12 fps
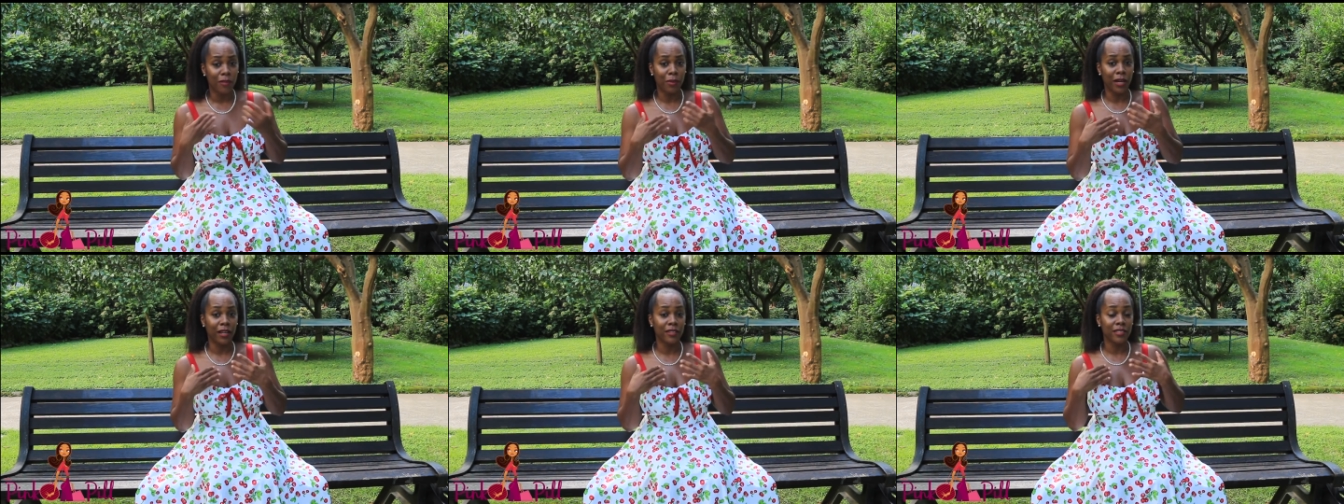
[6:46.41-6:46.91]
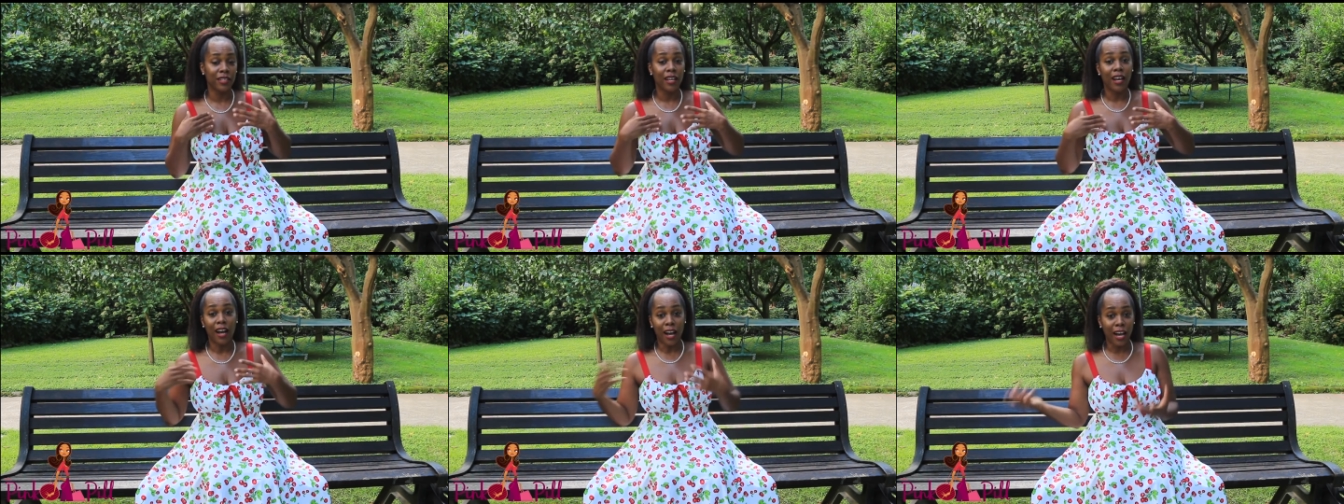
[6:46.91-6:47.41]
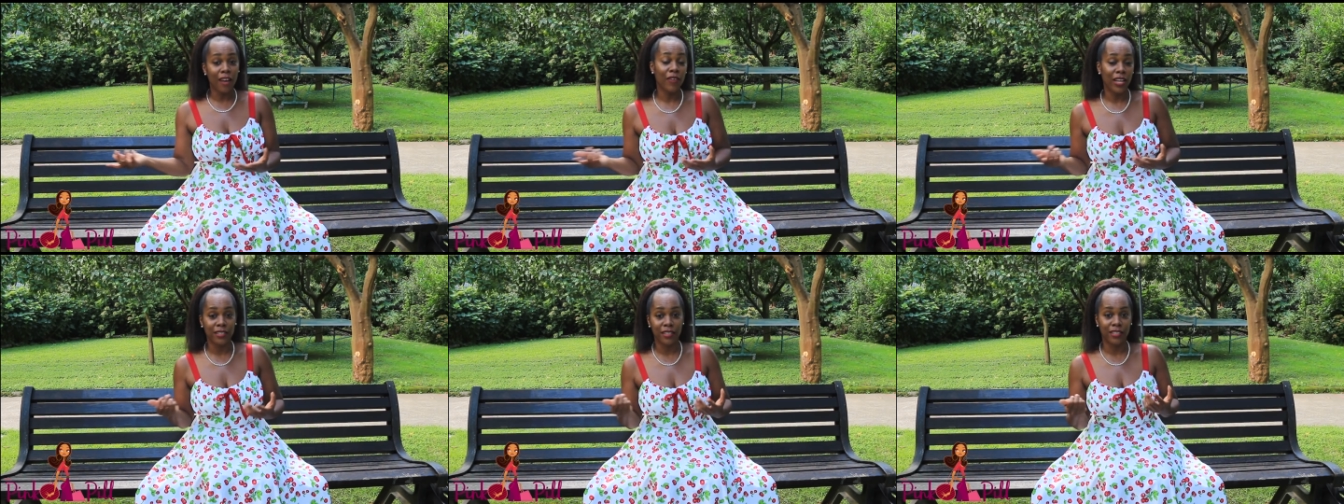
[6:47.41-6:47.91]
but I've
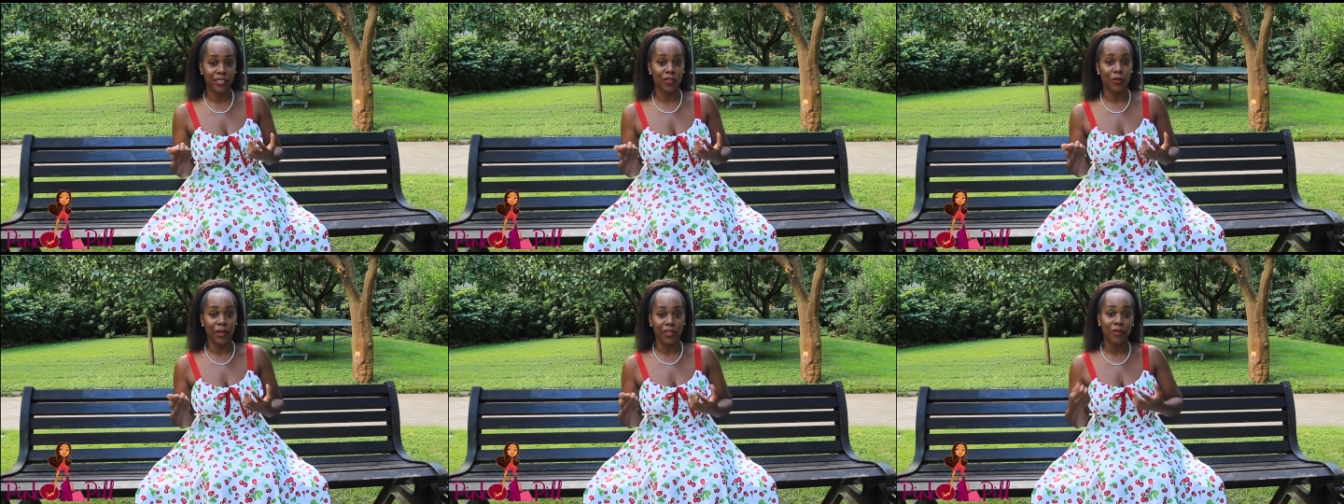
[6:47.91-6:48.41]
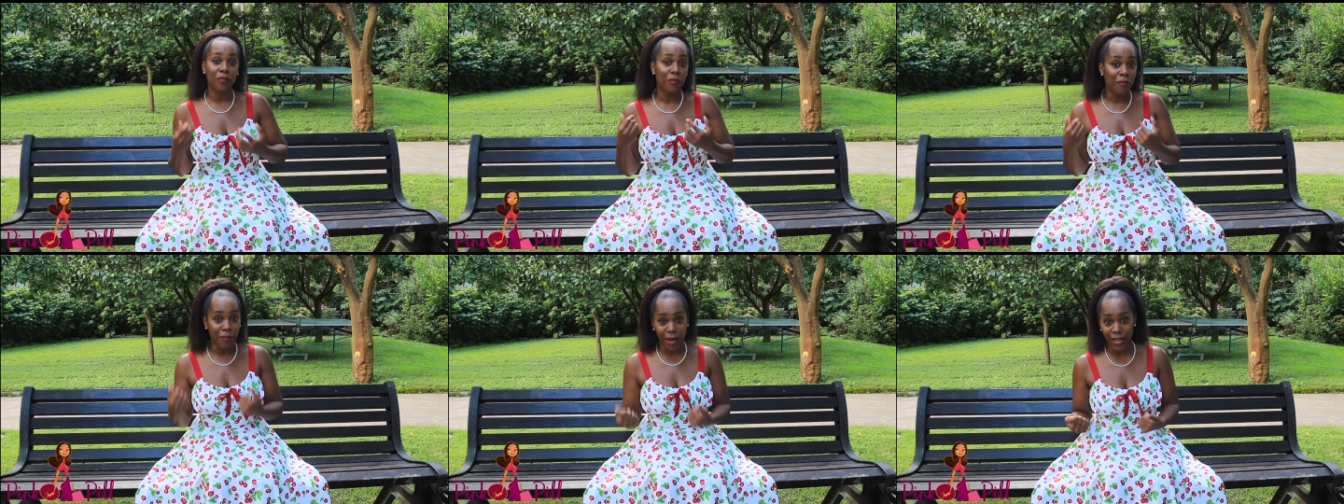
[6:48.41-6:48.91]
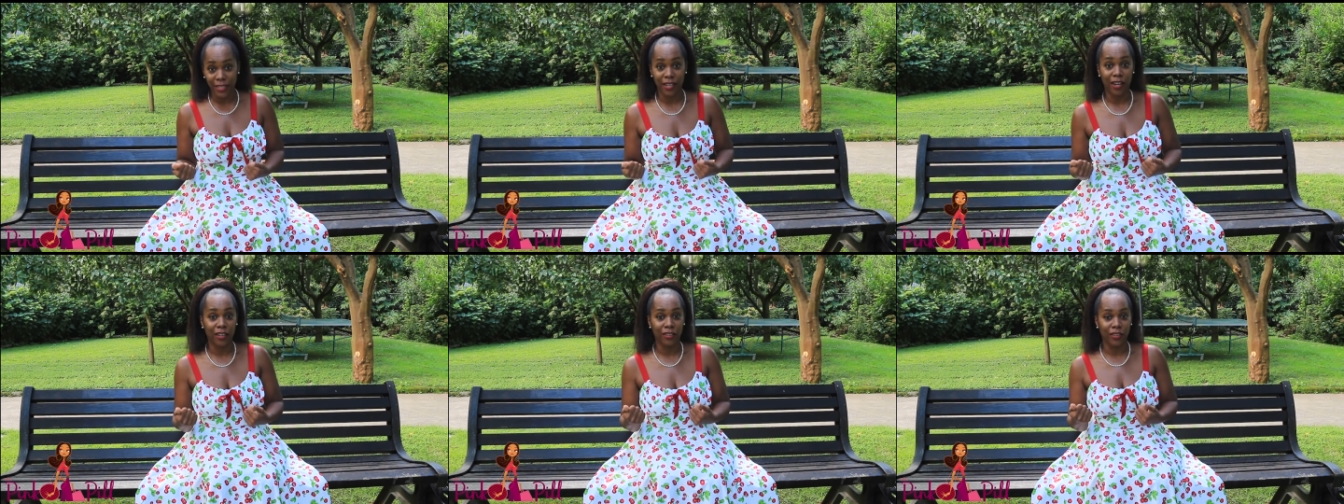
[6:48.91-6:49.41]
had to deal with my
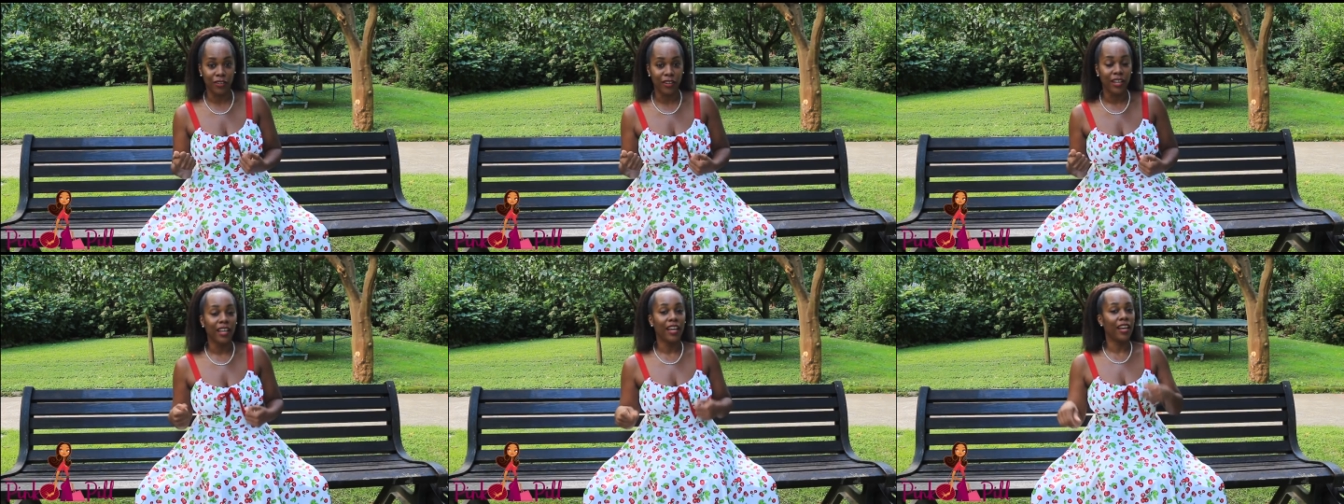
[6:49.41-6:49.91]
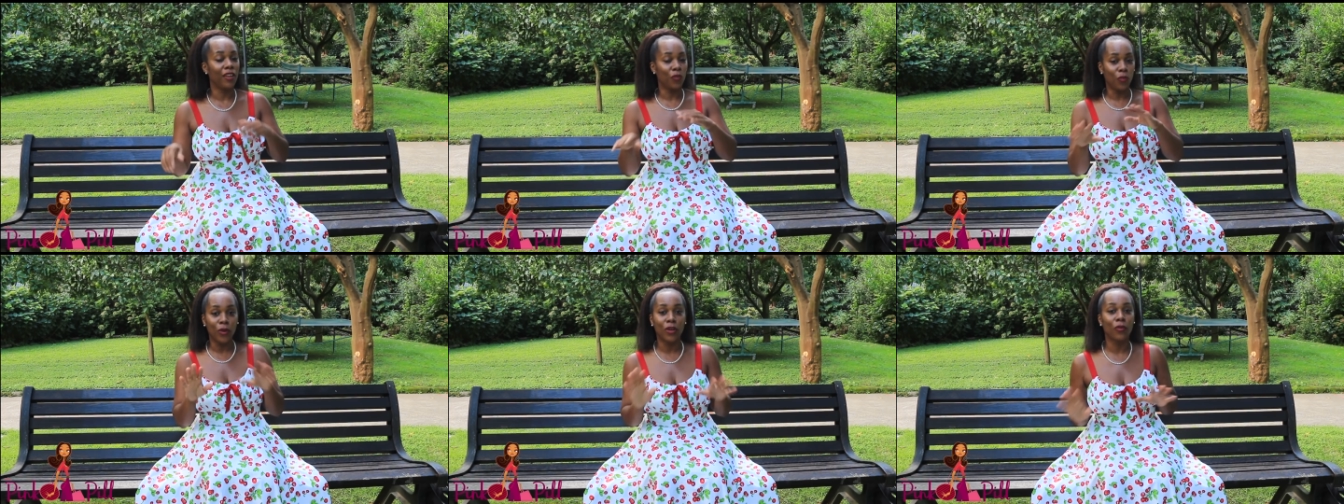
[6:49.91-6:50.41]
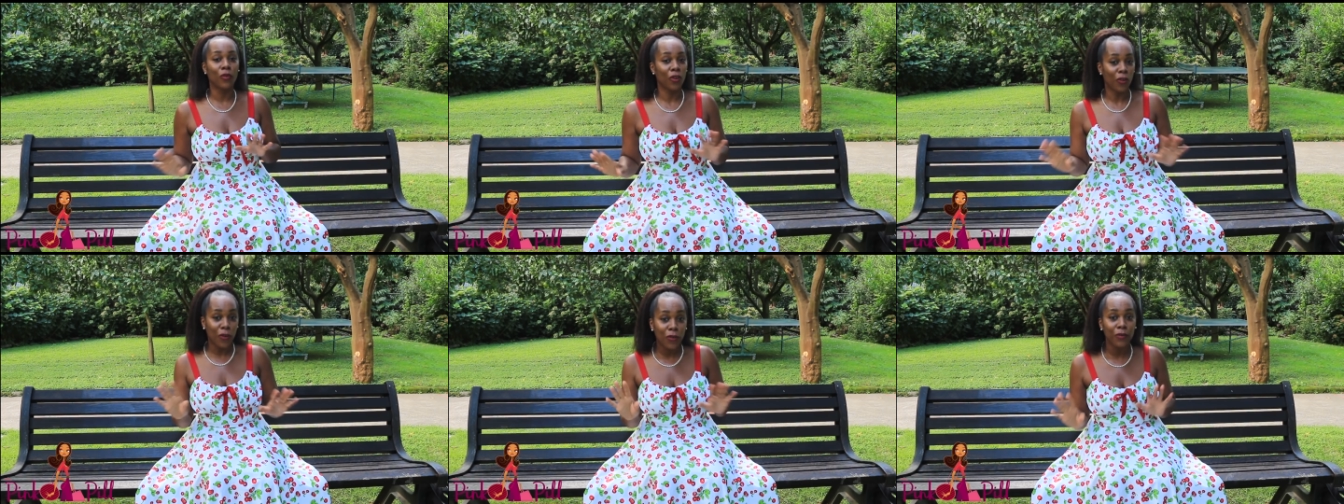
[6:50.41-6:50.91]
toddler, and we're
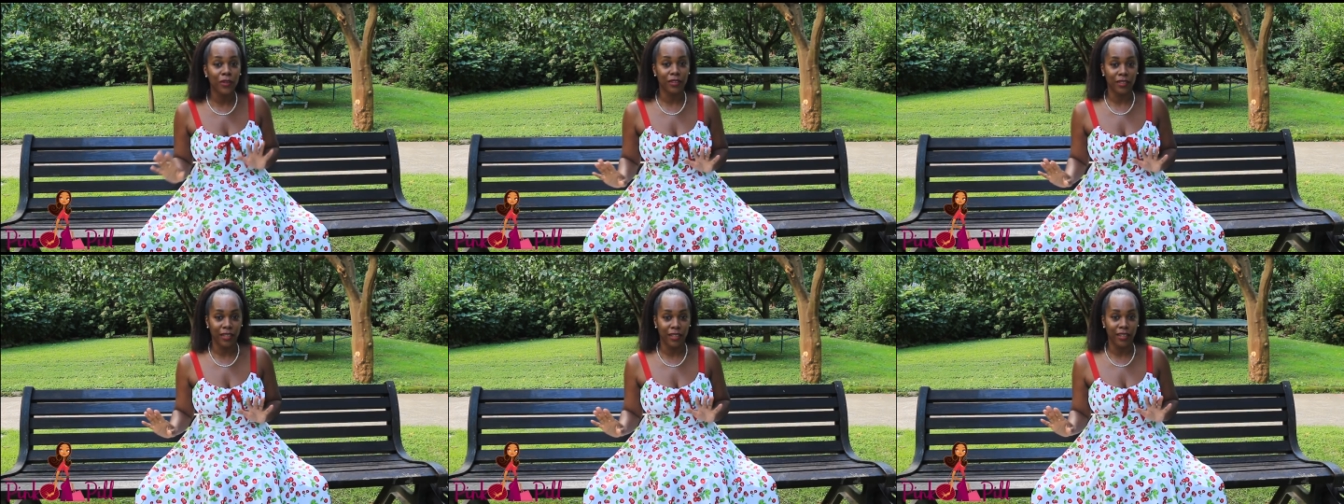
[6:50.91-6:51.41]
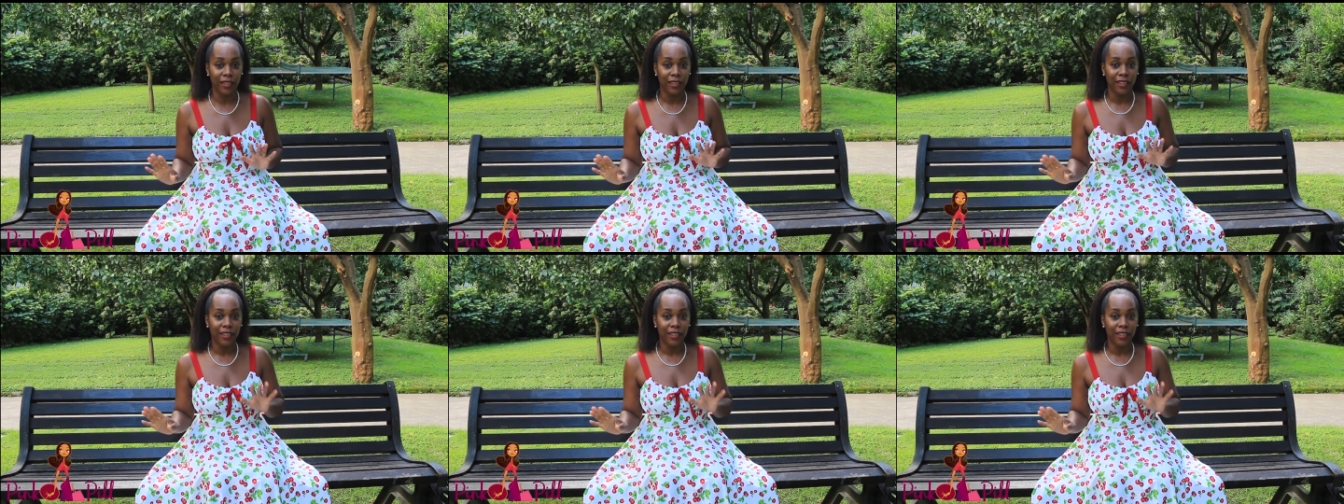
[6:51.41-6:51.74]
currently